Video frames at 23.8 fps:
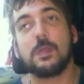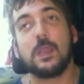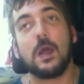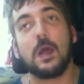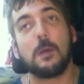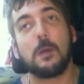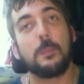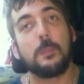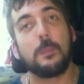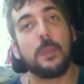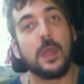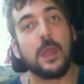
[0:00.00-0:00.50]

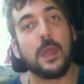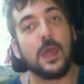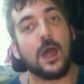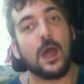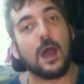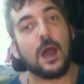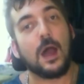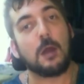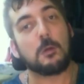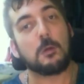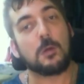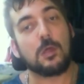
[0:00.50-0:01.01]
I'm
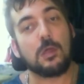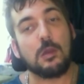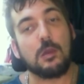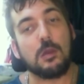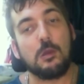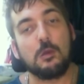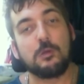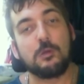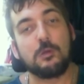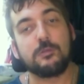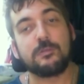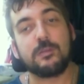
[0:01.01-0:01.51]
really
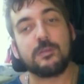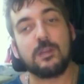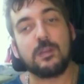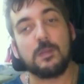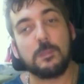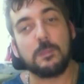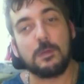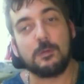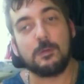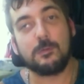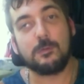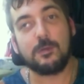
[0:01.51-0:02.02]
huge into
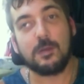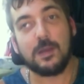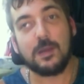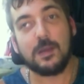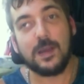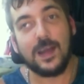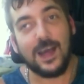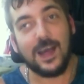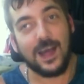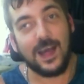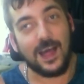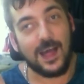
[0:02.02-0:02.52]
music.
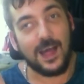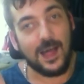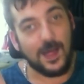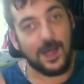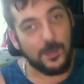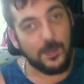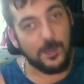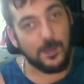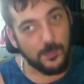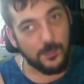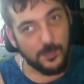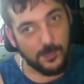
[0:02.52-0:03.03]

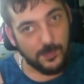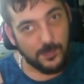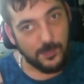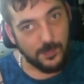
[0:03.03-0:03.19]
Yeah,